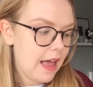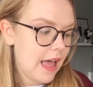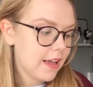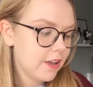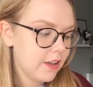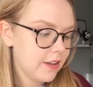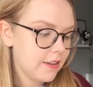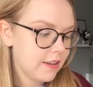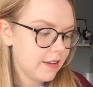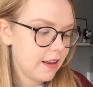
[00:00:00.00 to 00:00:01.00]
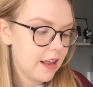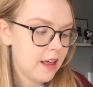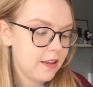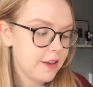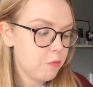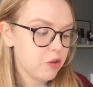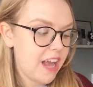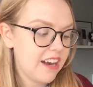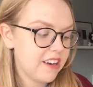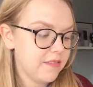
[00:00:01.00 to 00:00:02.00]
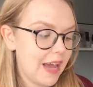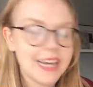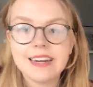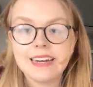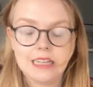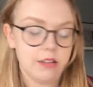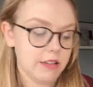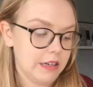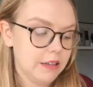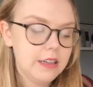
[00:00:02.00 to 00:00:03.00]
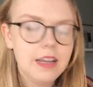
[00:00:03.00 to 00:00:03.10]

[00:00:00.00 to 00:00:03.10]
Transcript: Eckert, Deborah Tannen and Nilsson.